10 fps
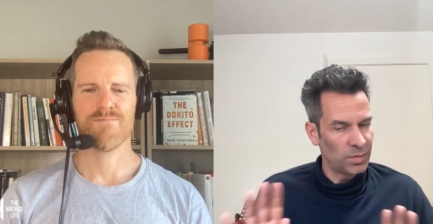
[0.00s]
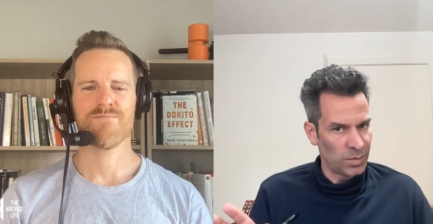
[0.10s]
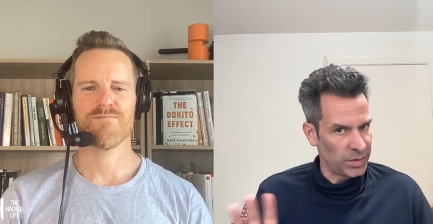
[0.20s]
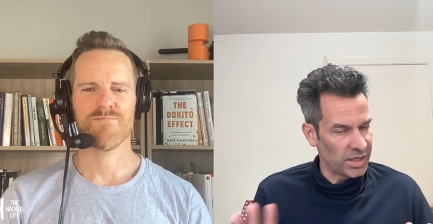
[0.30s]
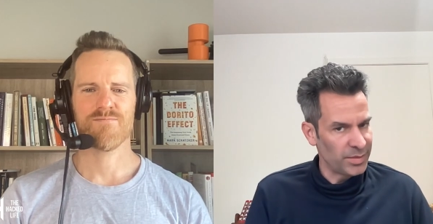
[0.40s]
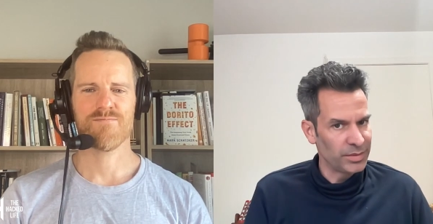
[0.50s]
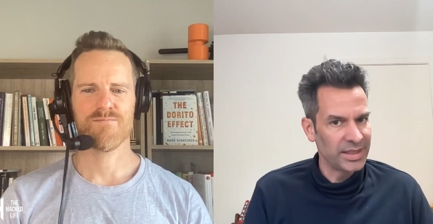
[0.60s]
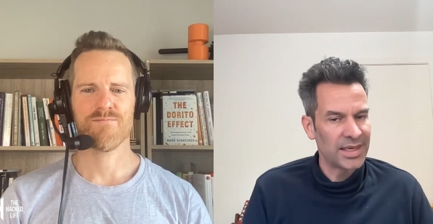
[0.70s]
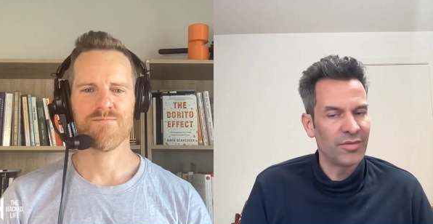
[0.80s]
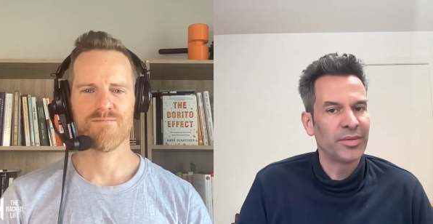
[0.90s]
Speaker 1: We gotta be really
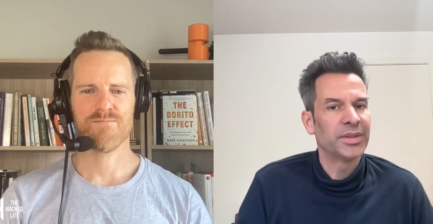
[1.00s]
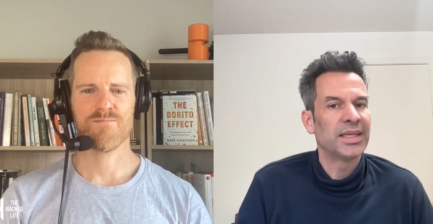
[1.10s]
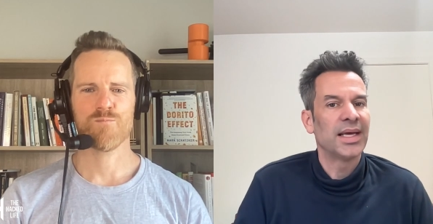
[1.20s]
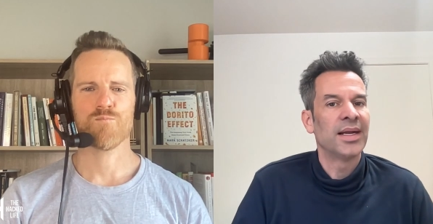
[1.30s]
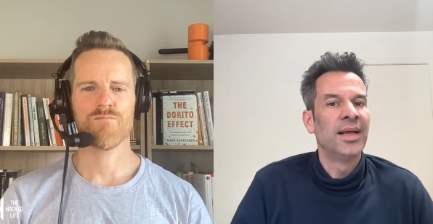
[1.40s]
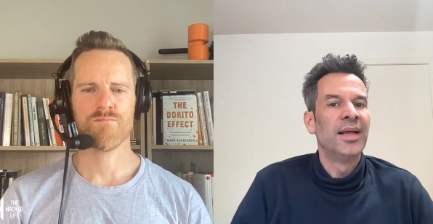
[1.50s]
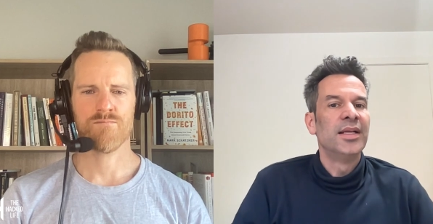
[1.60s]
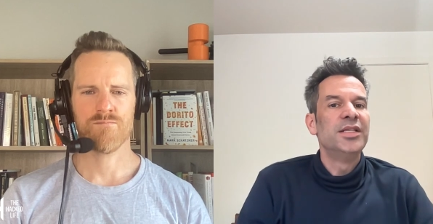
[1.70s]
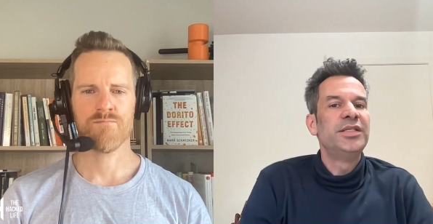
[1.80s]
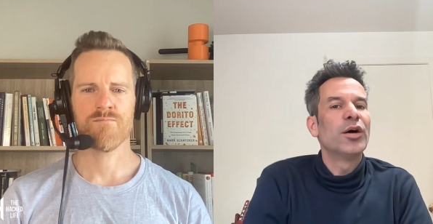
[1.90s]
careful about that.
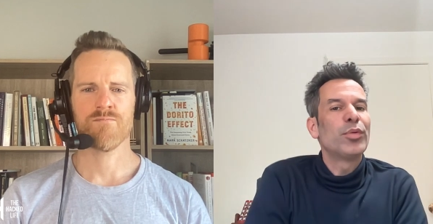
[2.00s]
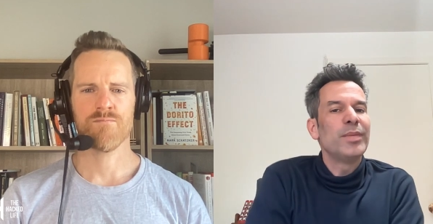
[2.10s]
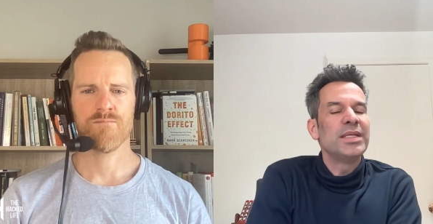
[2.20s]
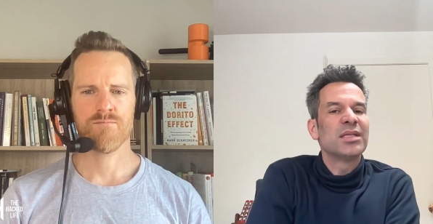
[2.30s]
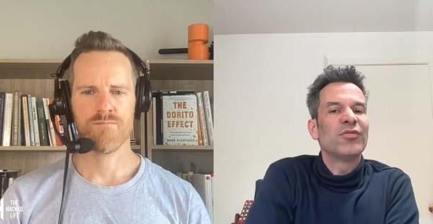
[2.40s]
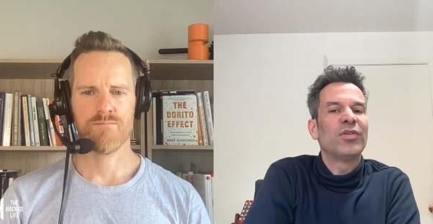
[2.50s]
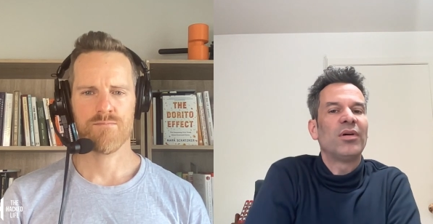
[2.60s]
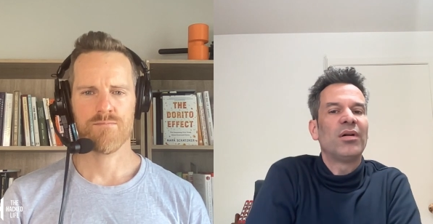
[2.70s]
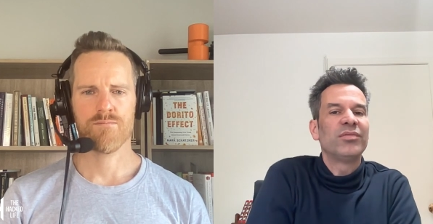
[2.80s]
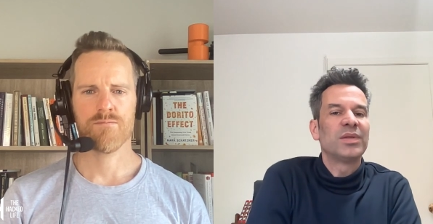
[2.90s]
Dopamine's
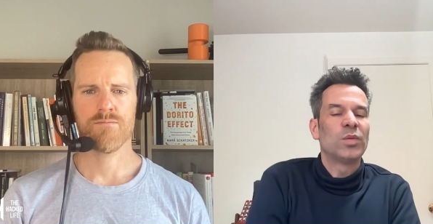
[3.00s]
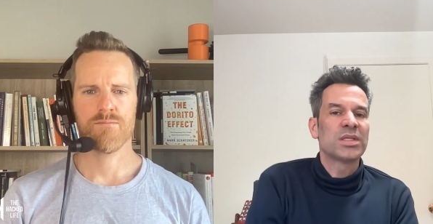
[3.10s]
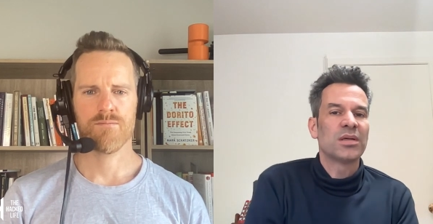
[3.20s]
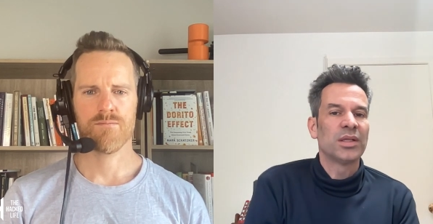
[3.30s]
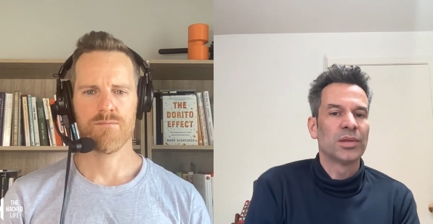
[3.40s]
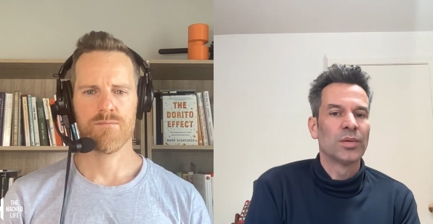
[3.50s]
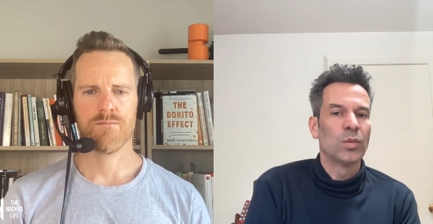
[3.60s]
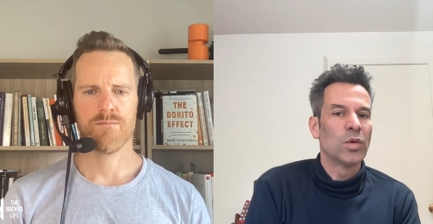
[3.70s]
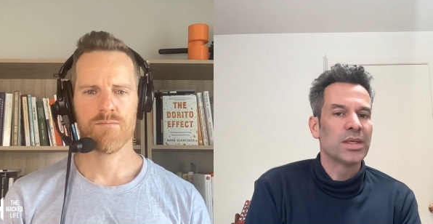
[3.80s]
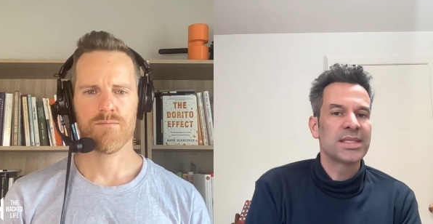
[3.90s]
involved in what's called the
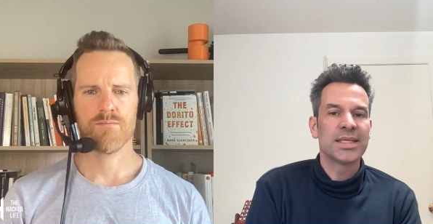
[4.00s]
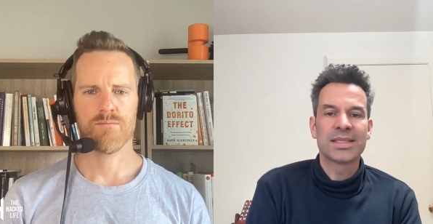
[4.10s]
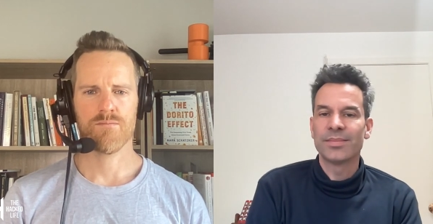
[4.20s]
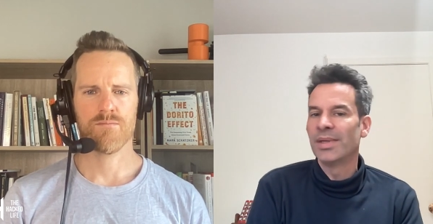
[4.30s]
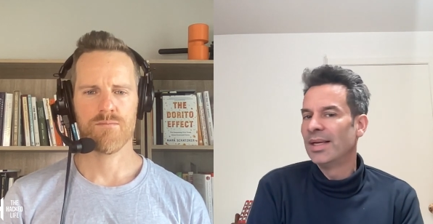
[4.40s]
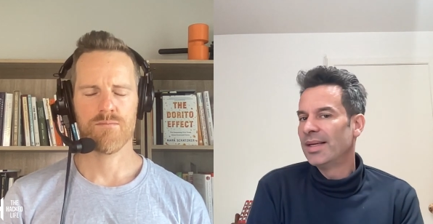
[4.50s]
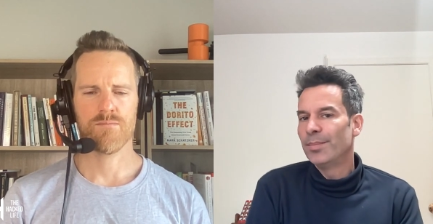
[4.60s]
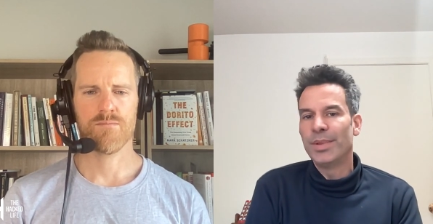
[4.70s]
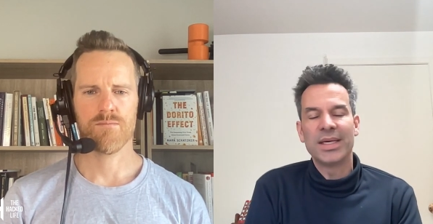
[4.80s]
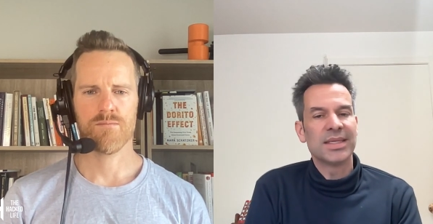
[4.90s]
reward system,
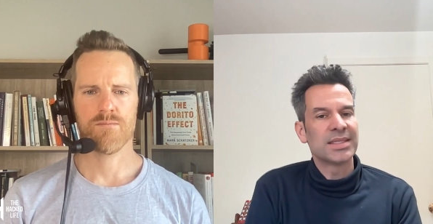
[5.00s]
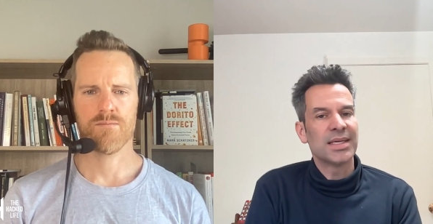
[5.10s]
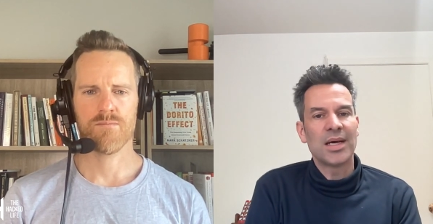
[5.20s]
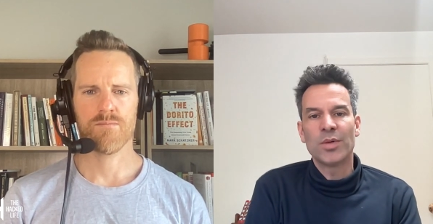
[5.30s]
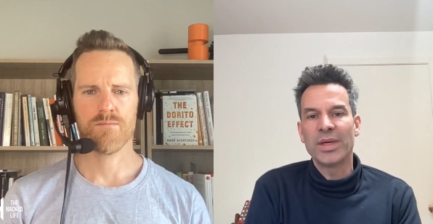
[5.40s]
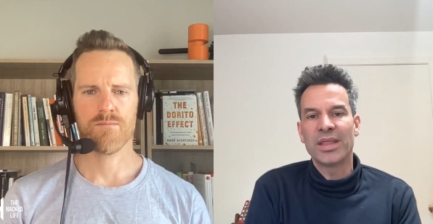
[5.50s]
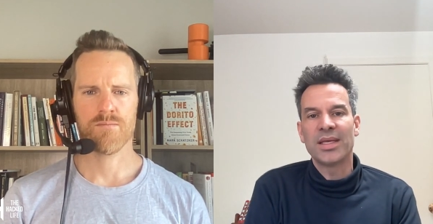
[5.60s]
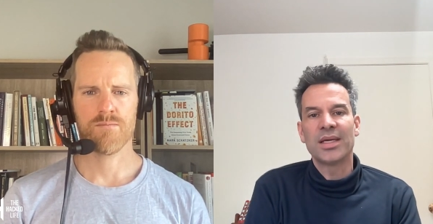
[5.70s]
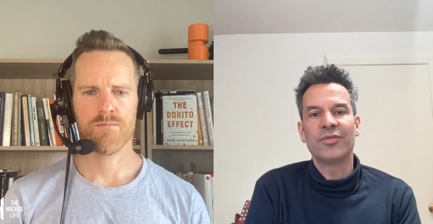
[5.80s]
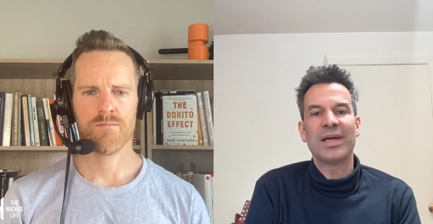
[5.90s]
but it is not what we
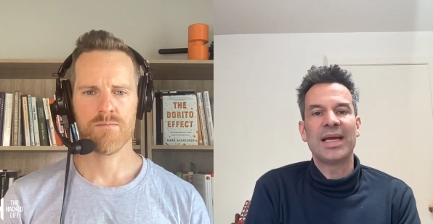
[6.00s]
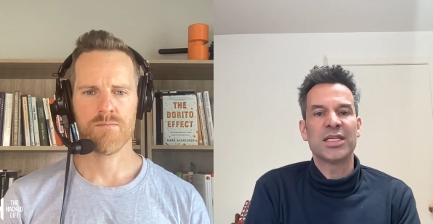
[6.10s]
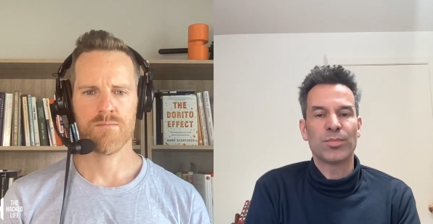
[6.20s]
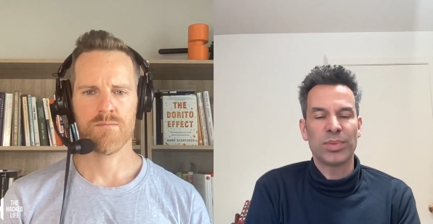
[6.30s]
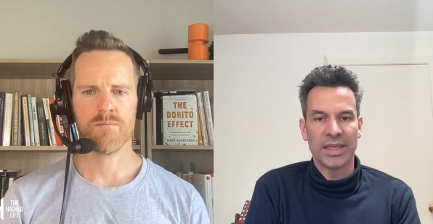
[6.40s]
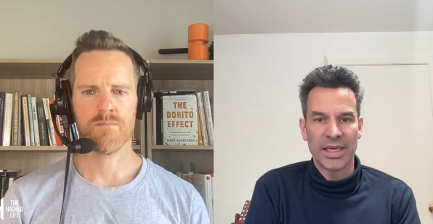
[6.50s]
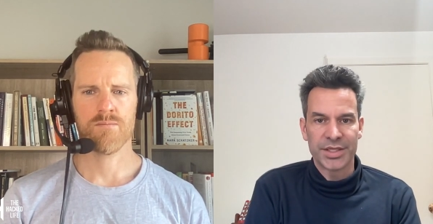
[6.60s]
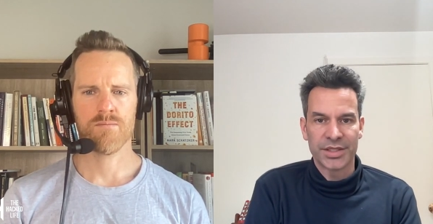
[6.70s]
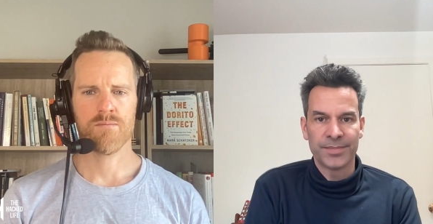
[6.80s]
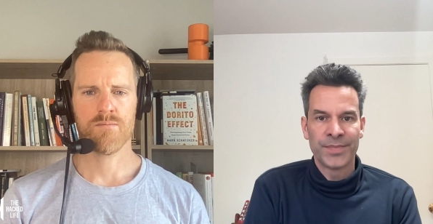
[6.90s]
think of as pleasure.